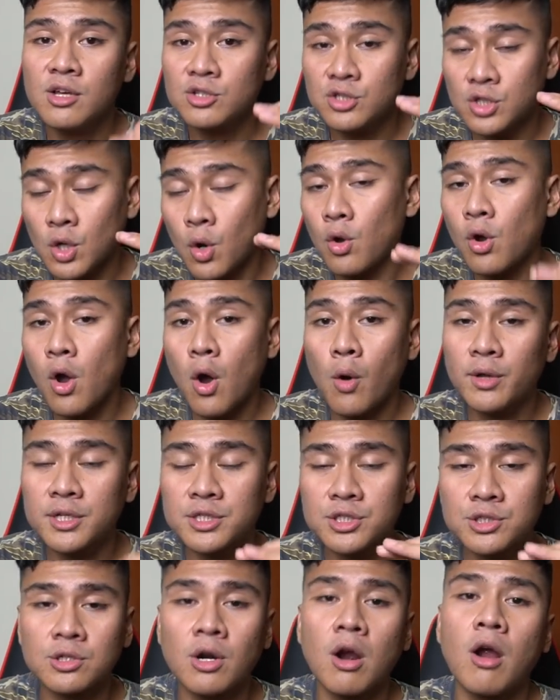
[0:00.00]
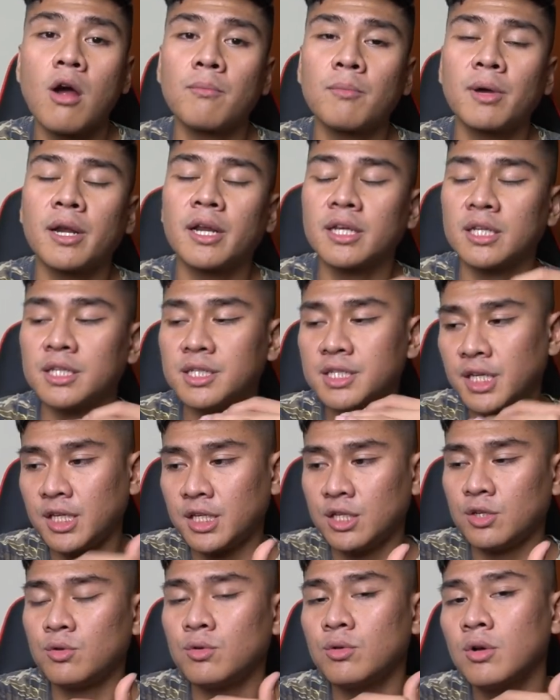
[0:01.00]
So going strong, I'm gonna
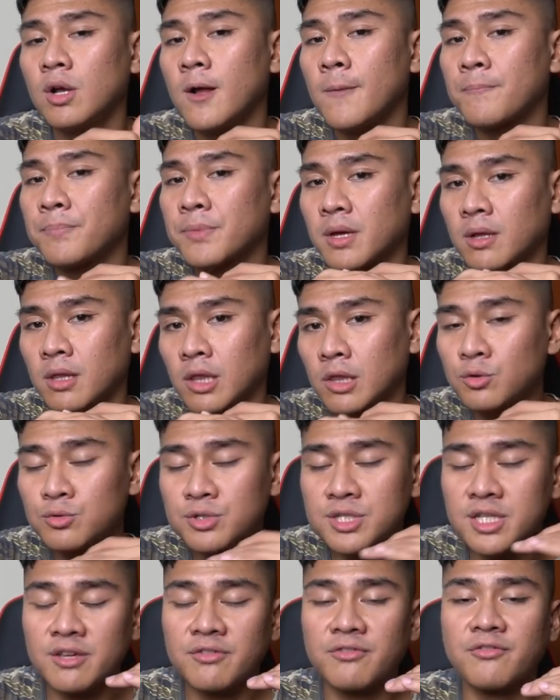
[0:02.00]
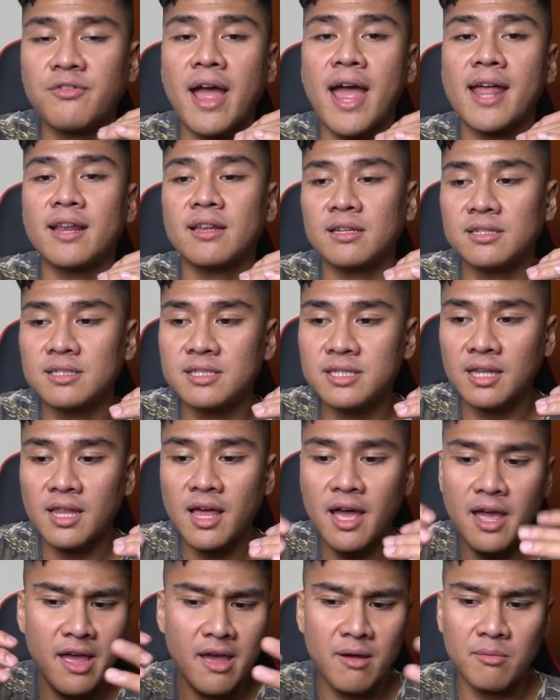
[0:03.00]
continue losing fat until
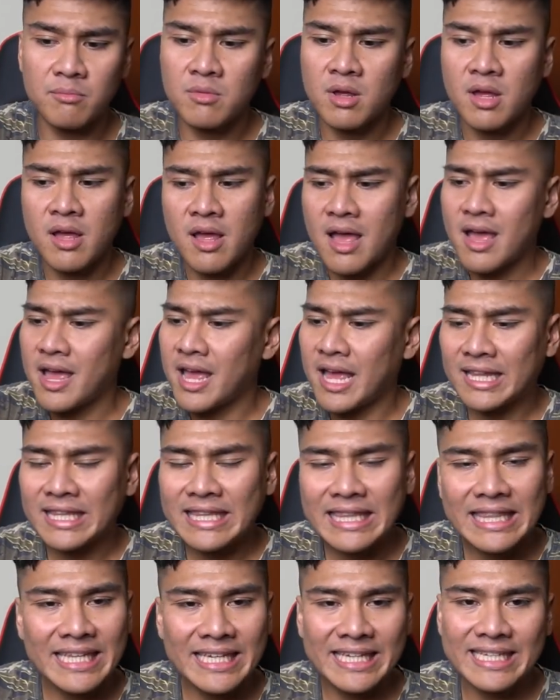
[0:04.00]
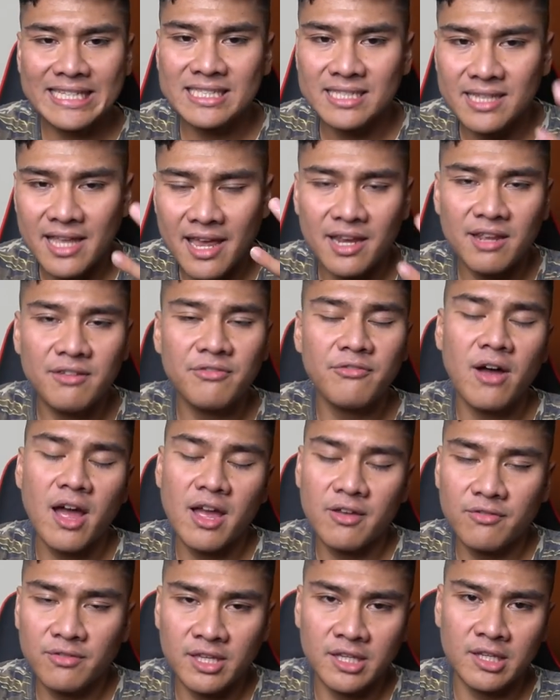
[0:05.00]
I am at least
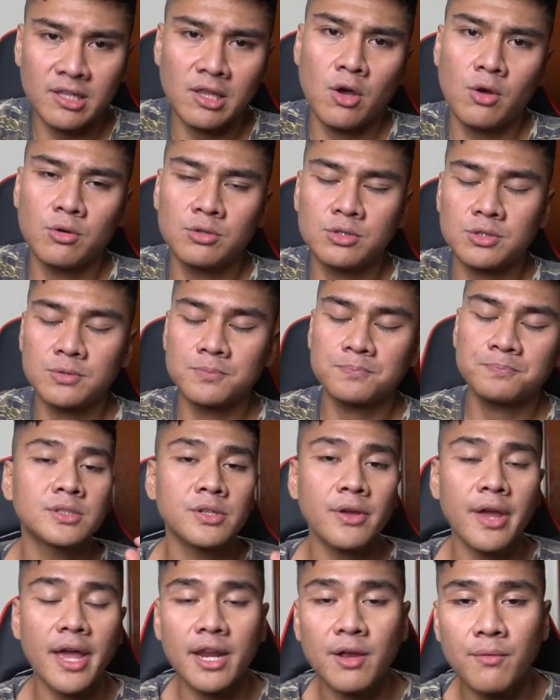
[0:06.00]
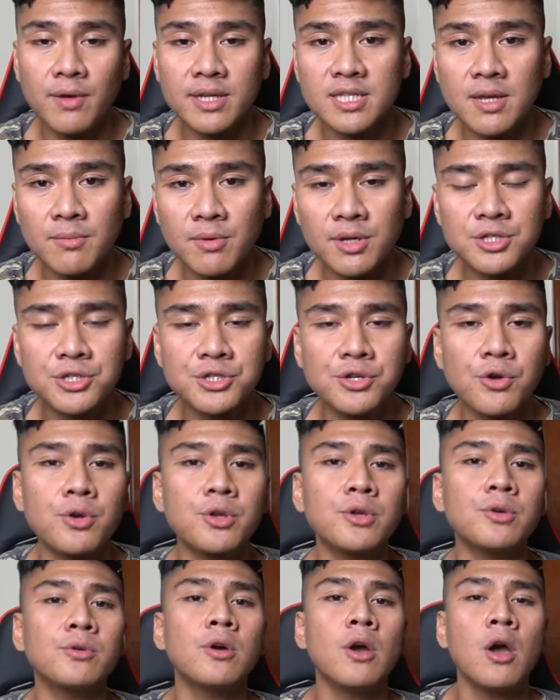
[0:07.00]
85 kilos. So anyways, I'm gonna show
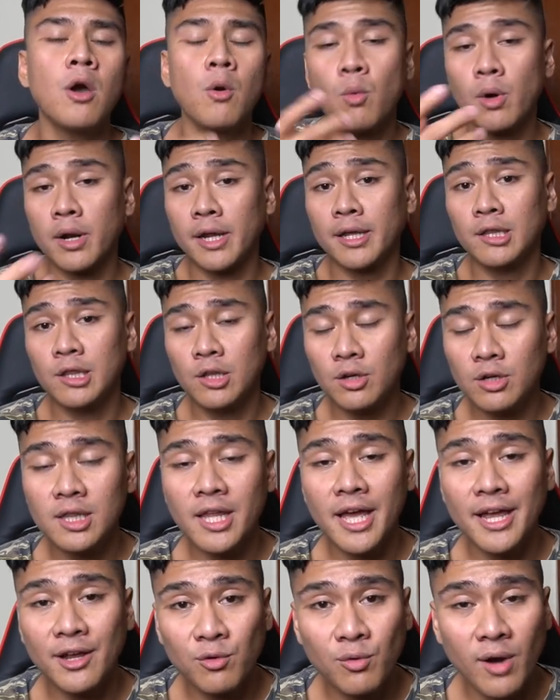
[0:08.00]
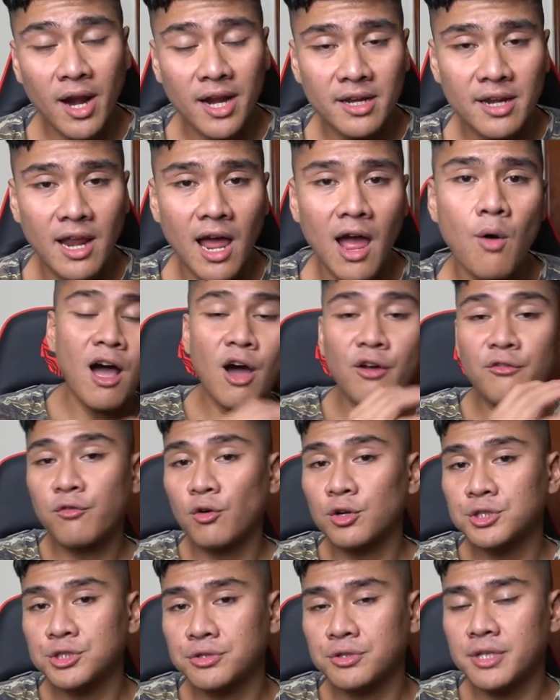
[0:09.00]
you what I look like right now.
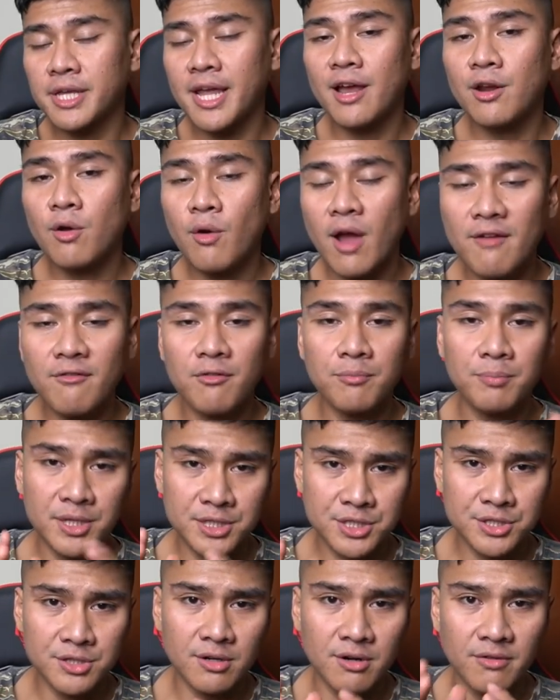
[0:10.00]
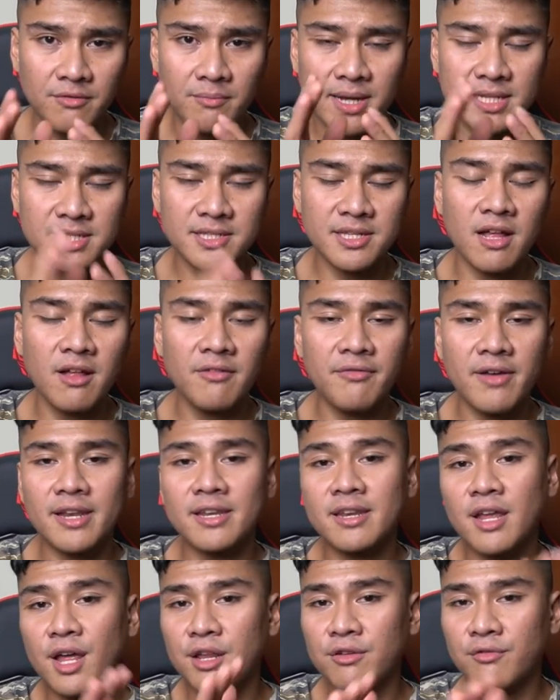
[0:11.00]
Unfortunately, I don't have a picture of myself
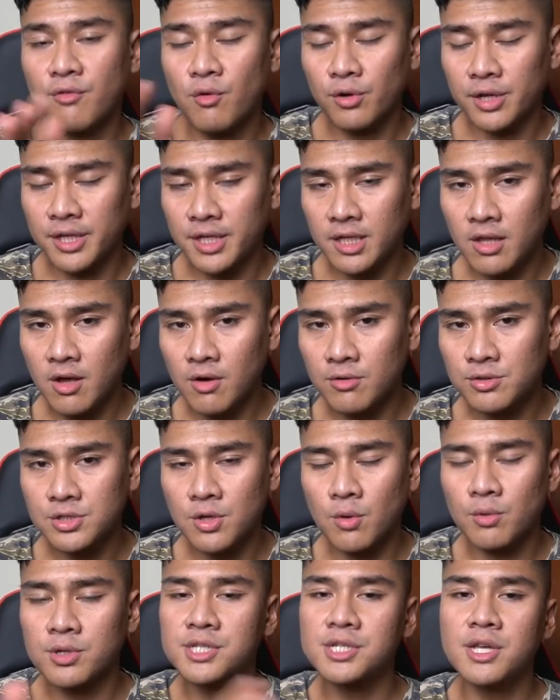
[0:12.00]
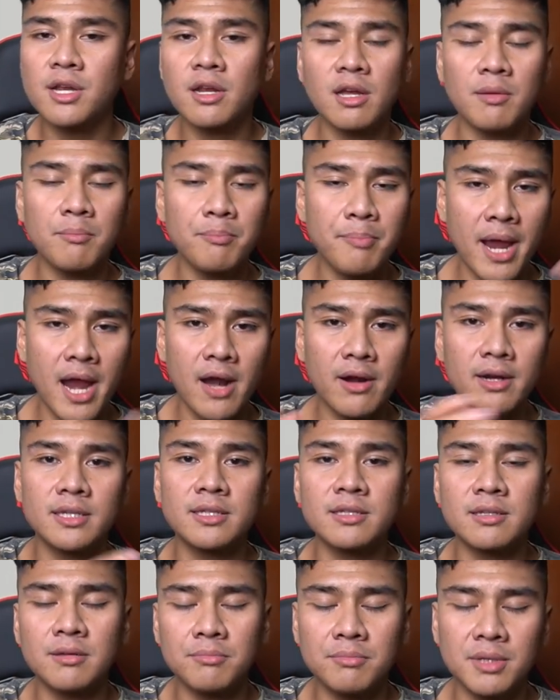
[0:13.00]
at 94 kilos, so we're just gonna compare
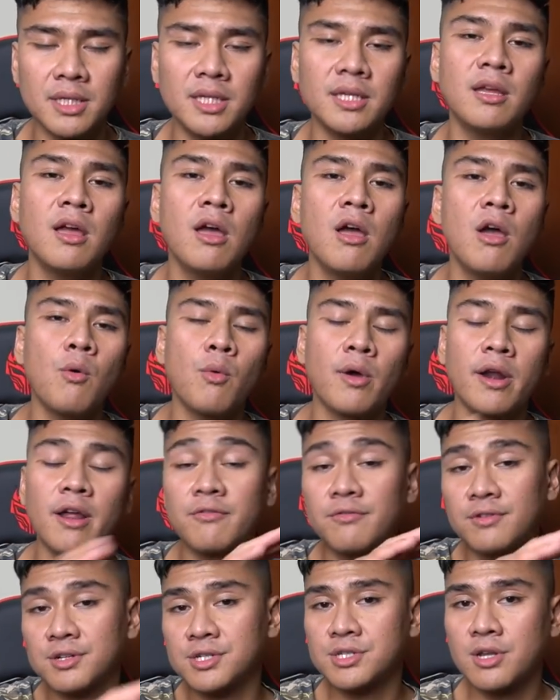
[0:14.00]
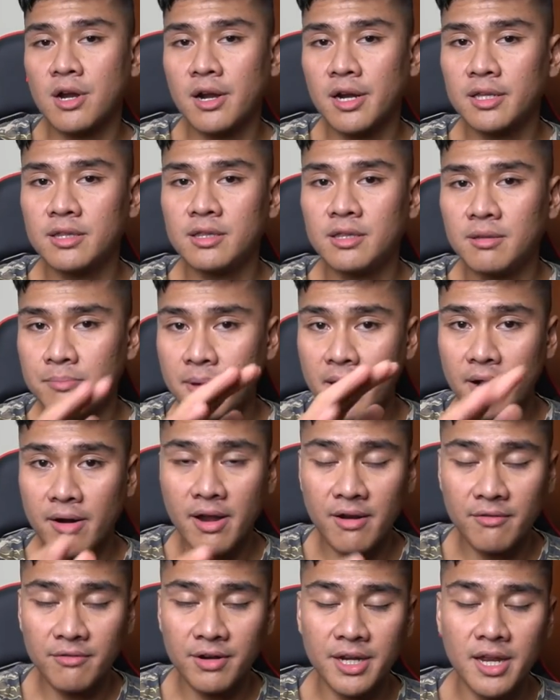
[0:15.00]
it to me when I first started the Better
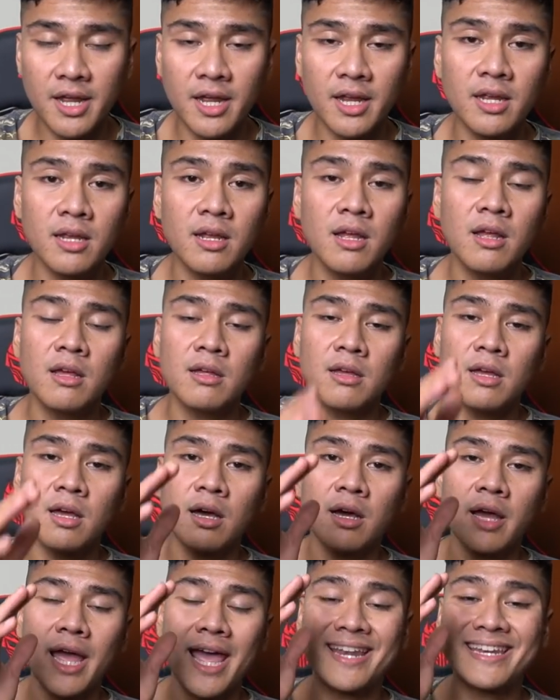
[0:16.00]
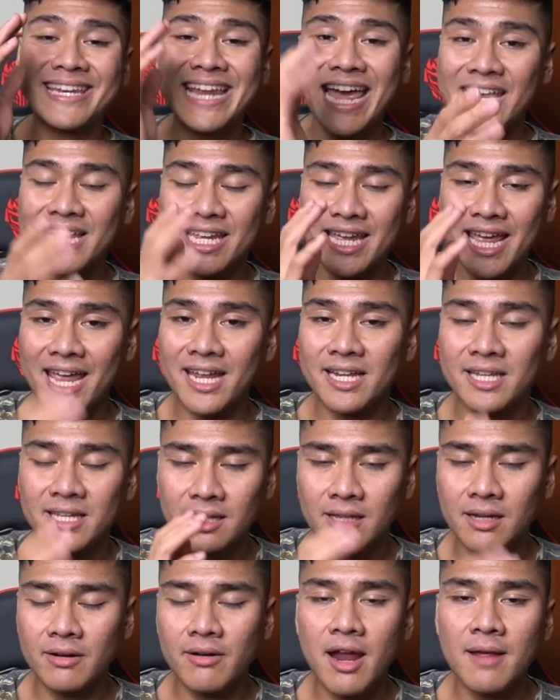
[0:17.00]
Every Day at 98
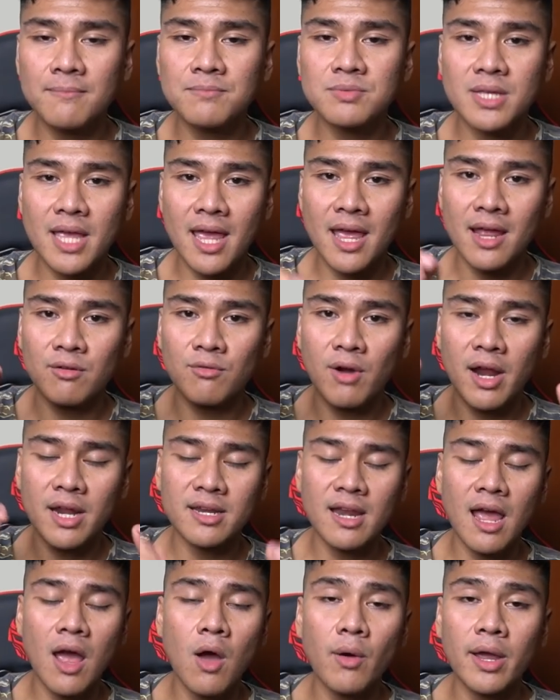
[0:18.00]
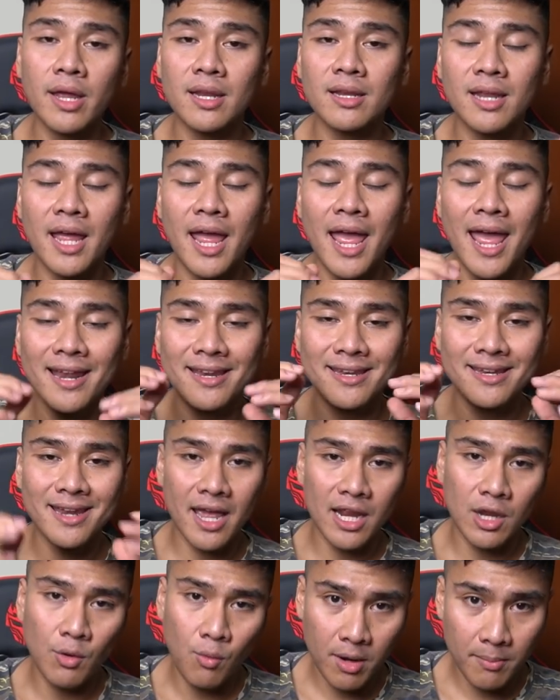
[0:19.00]
kilograms, and right now at
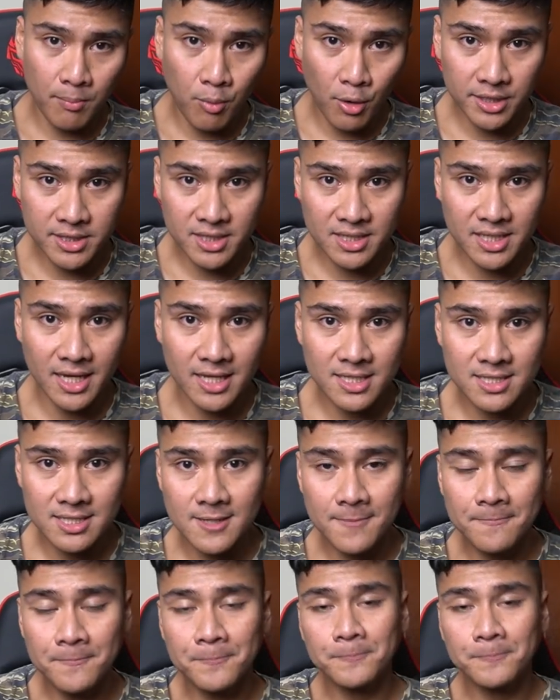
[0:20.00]
91.6.